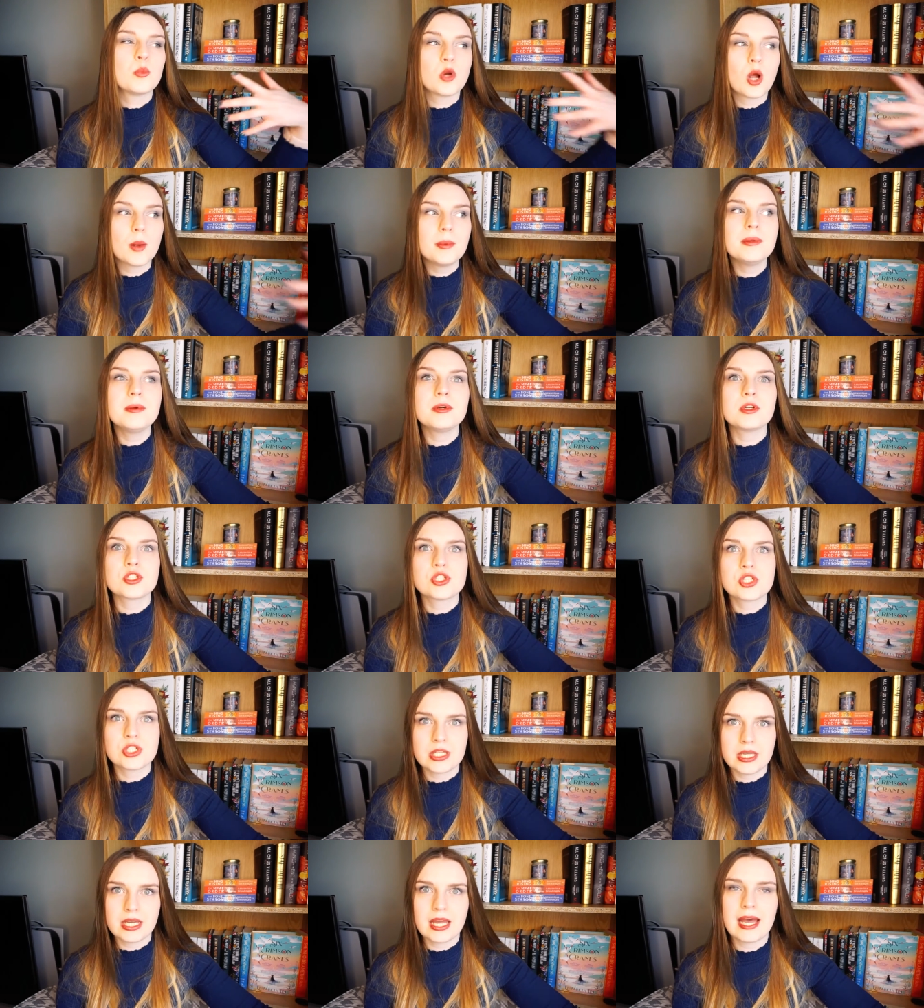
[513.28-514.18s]
probably because
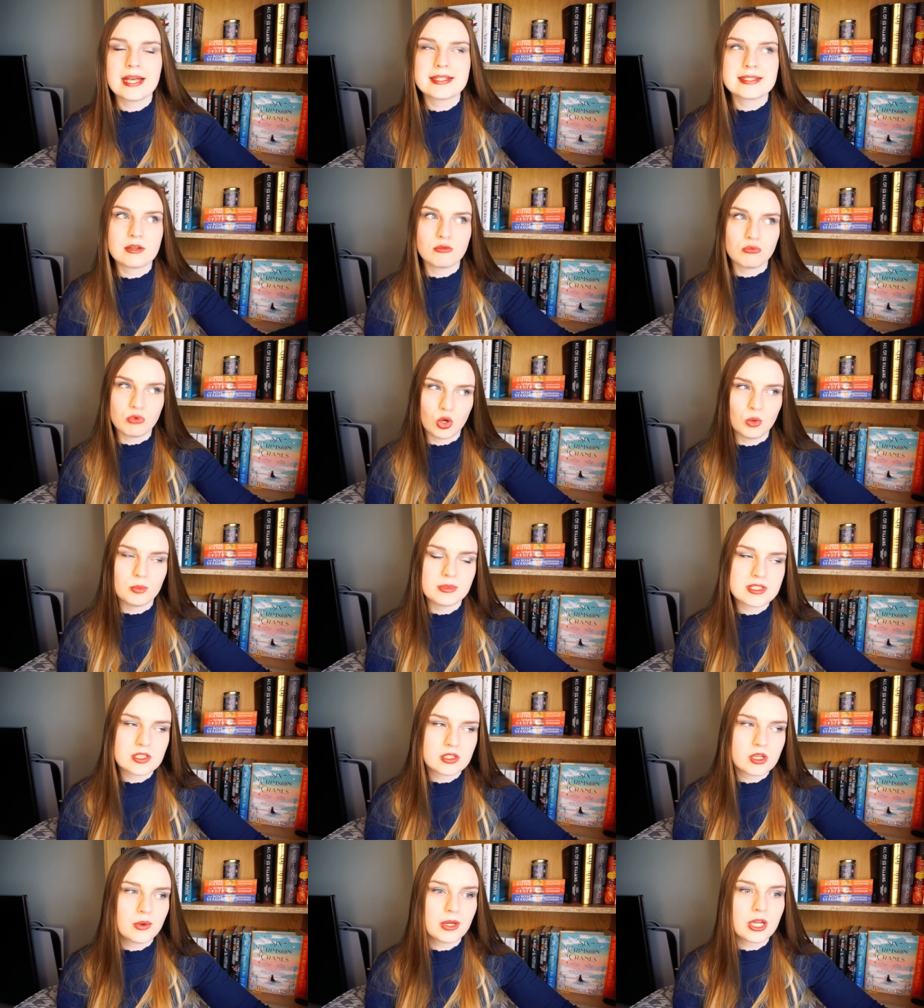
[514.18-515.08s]
she has a
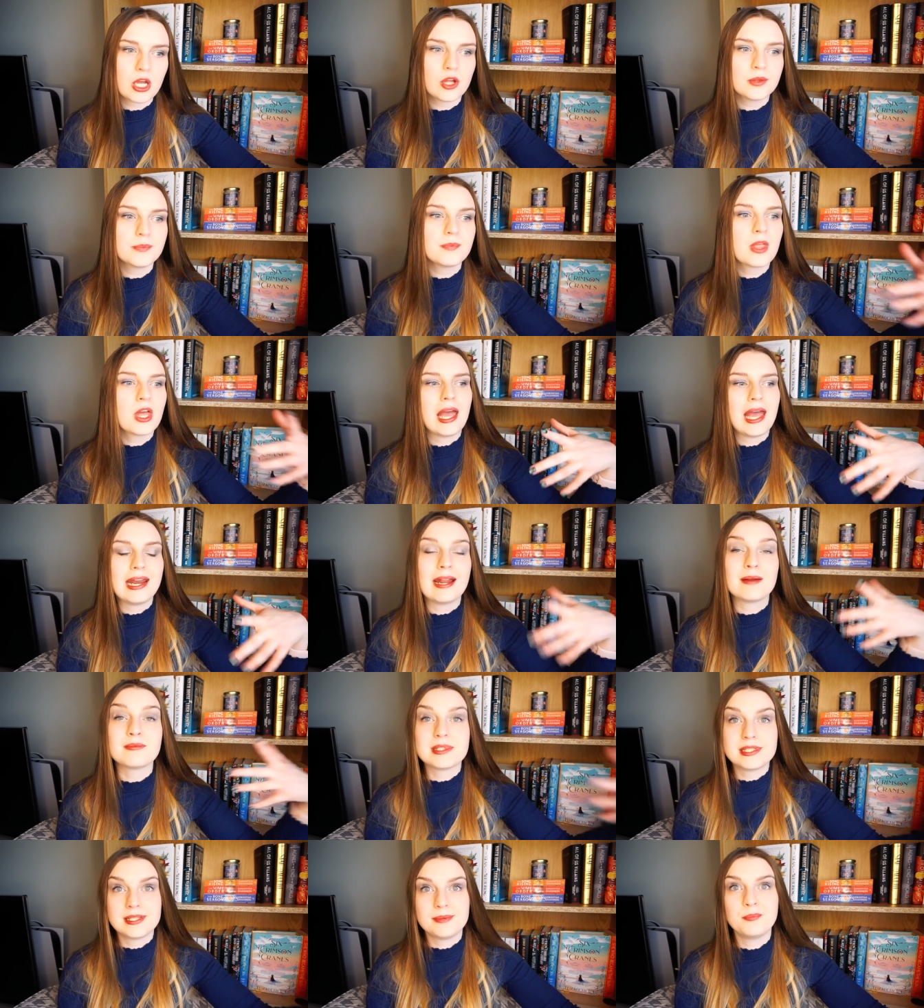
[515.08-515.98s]
romance going on, and
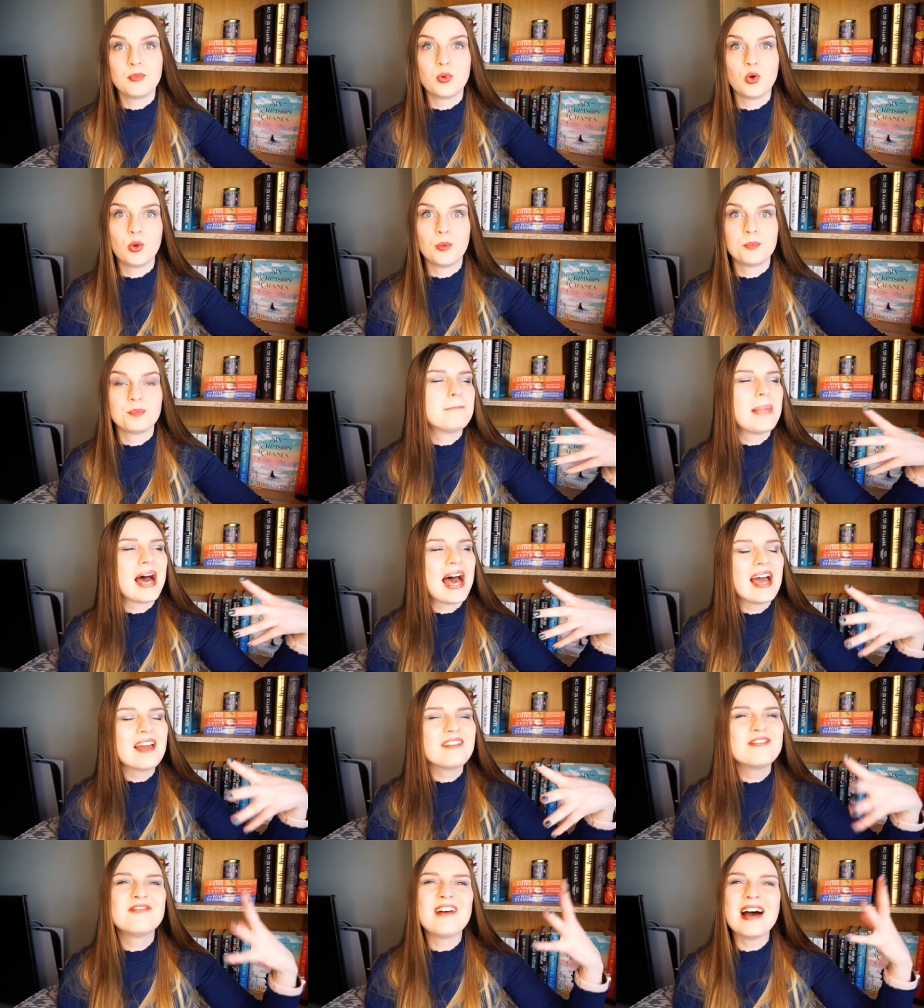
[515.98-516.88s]
I'm simple. But
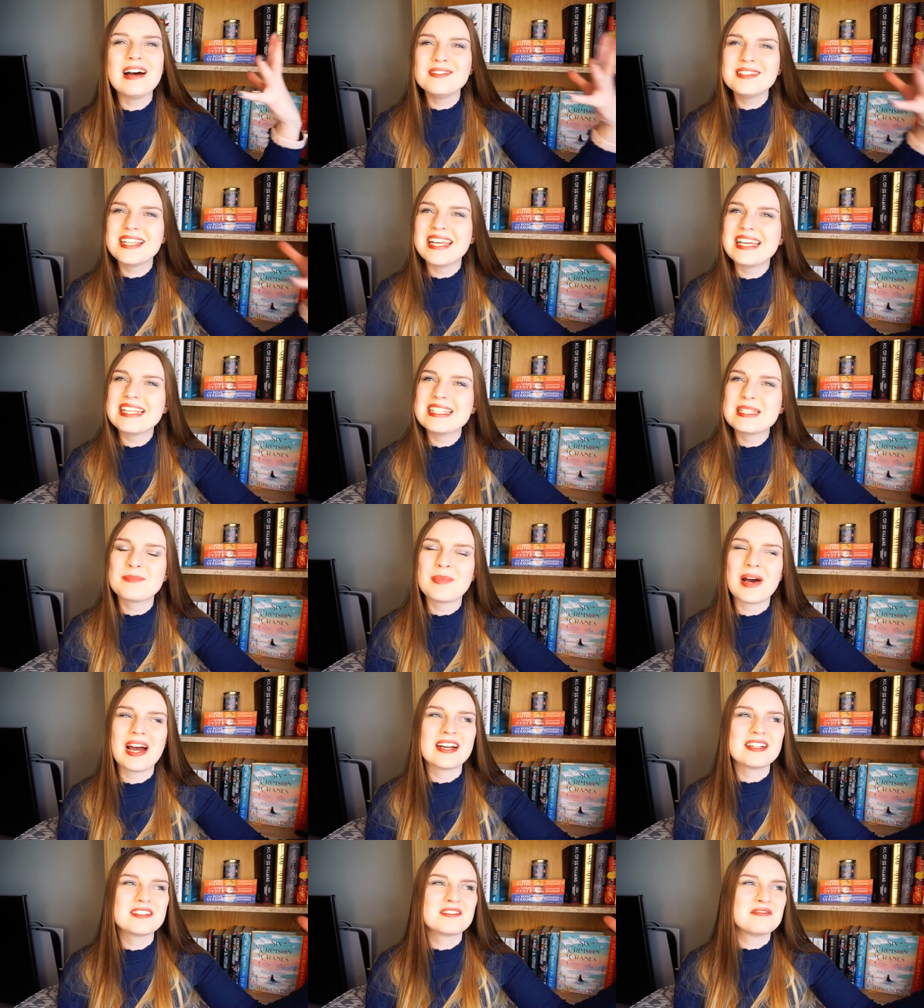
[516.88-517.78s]
I found his
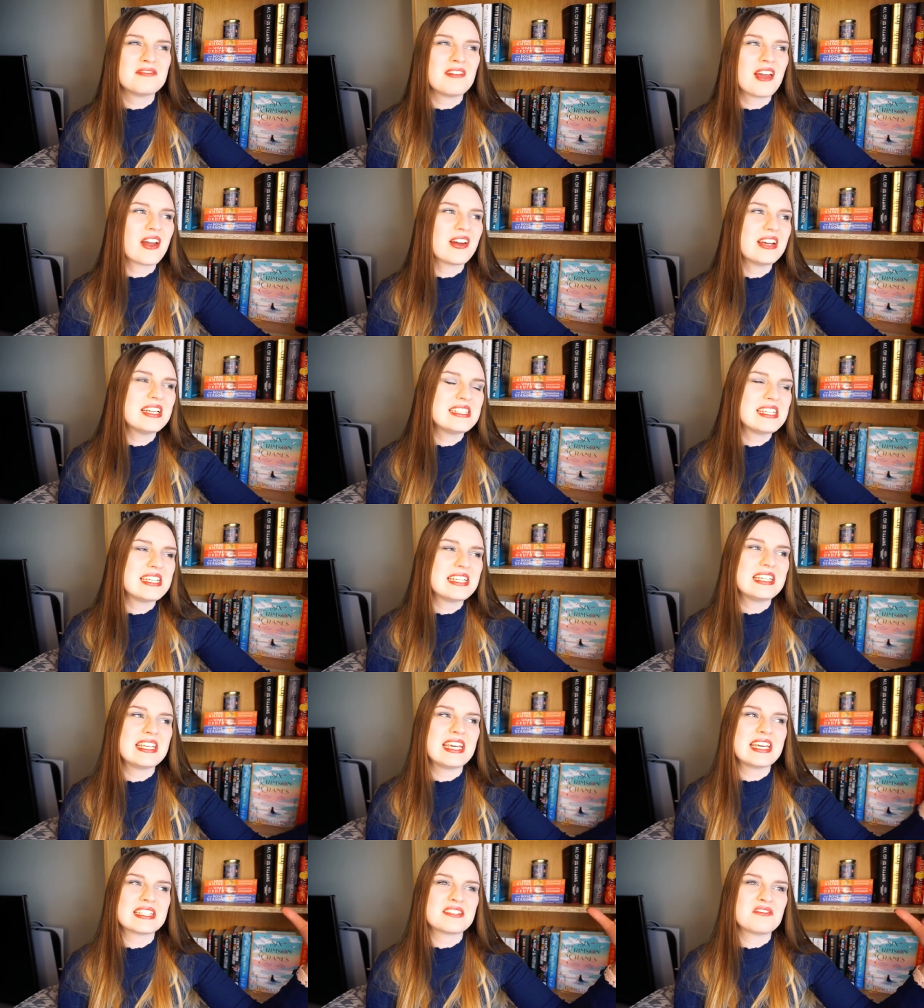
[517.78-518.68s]
parts very
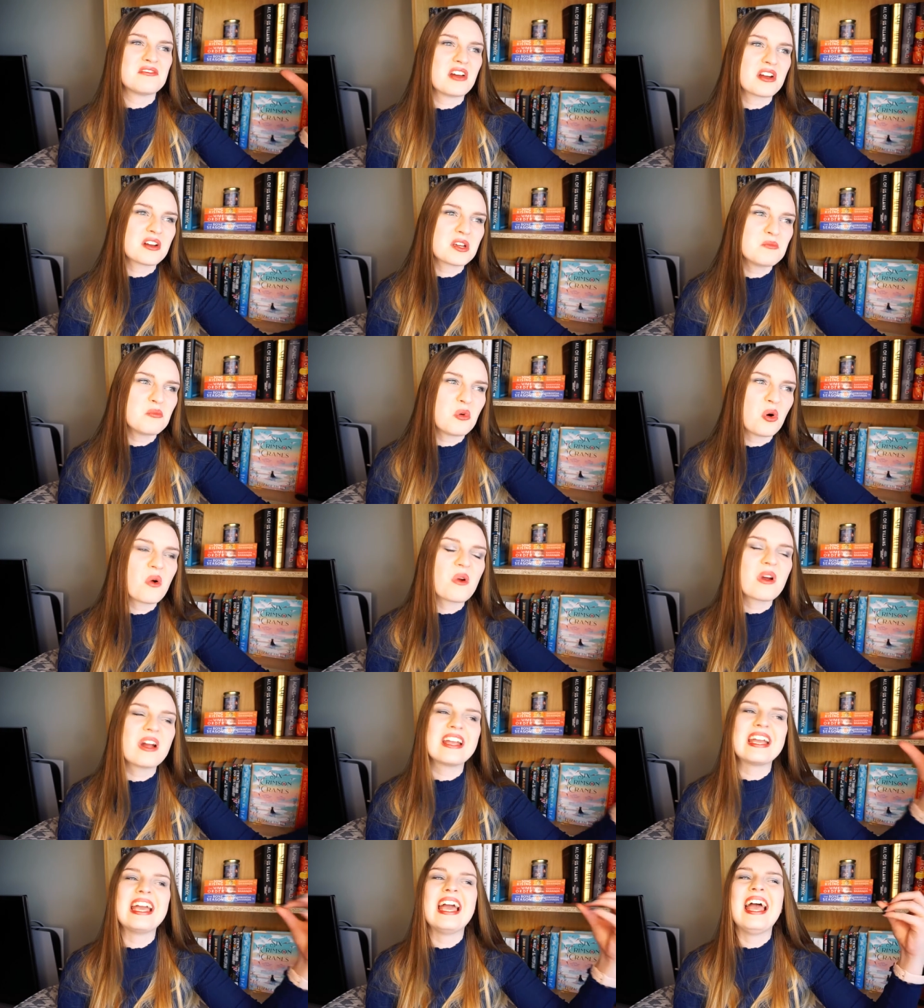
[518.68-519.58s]
tedious, very
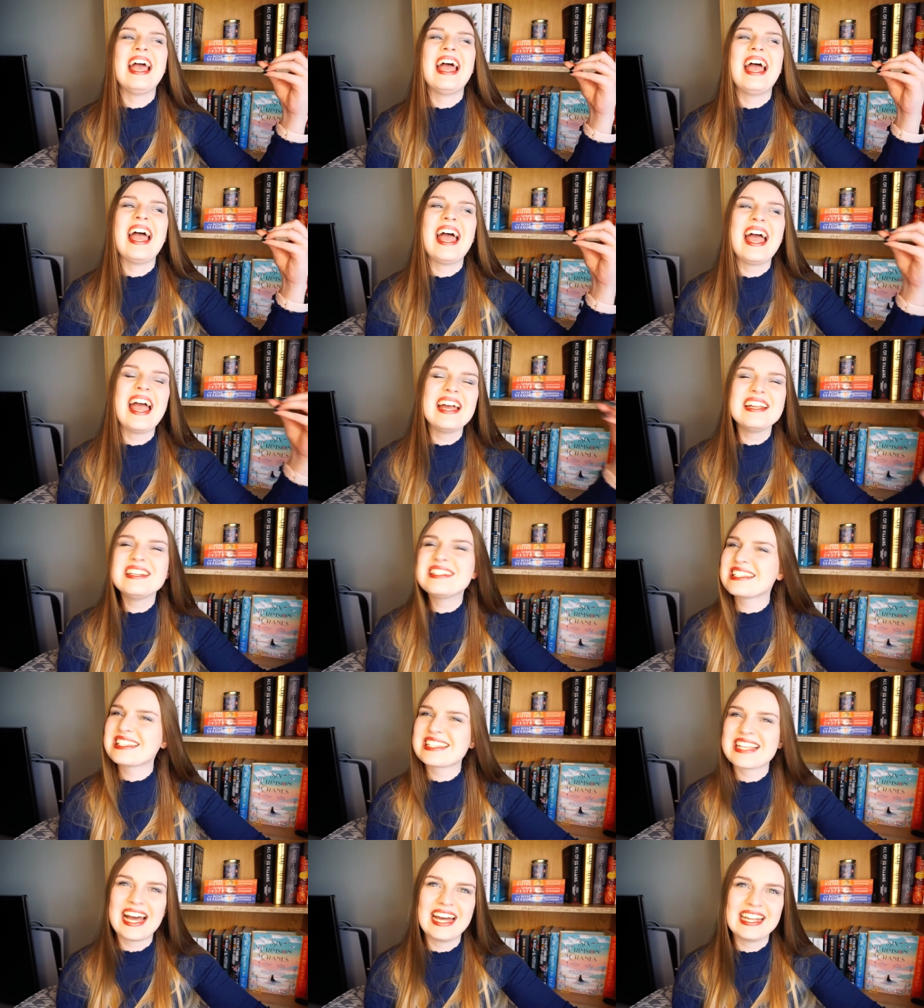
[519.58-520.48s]
boring, and
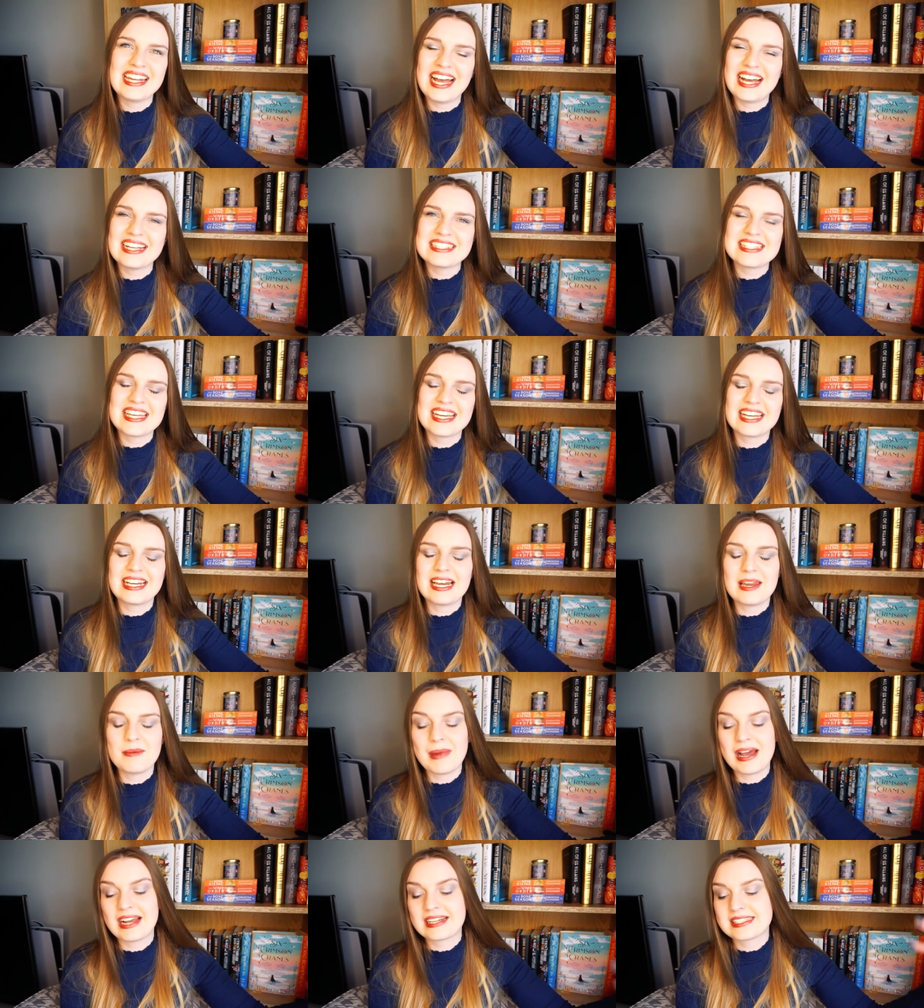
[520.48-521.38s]
just kind of
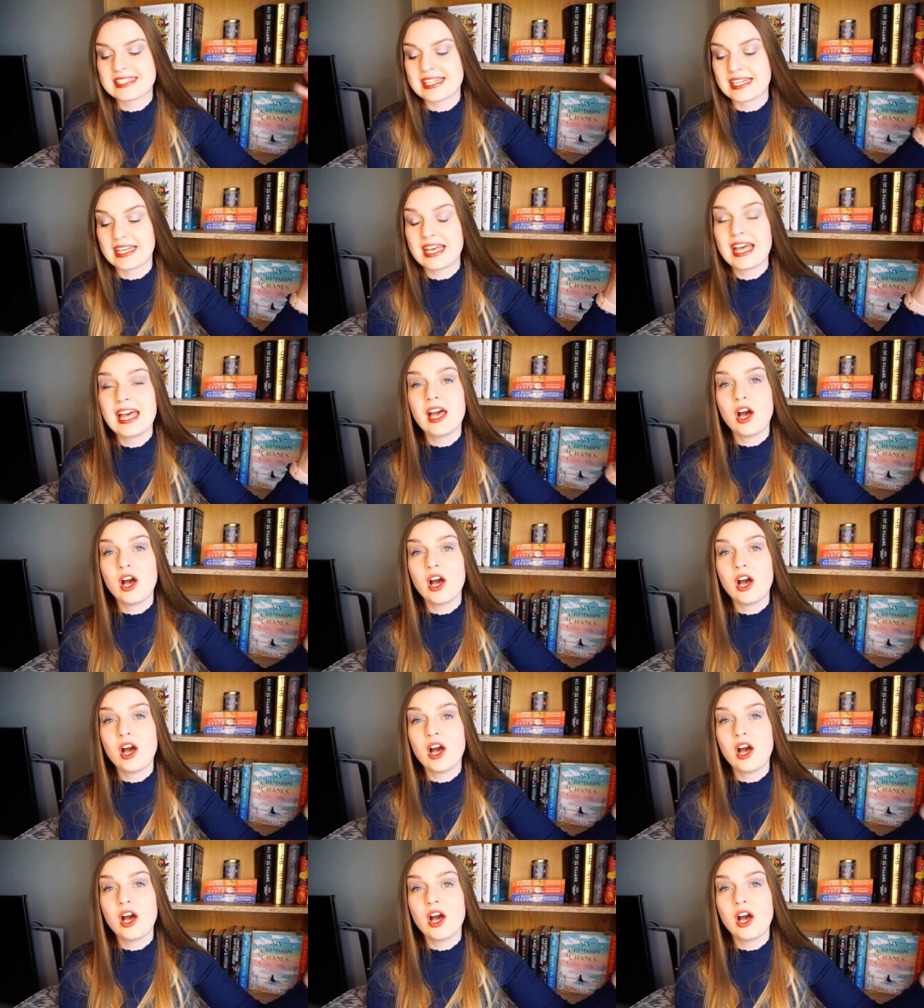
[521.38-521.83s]
anticlimactic.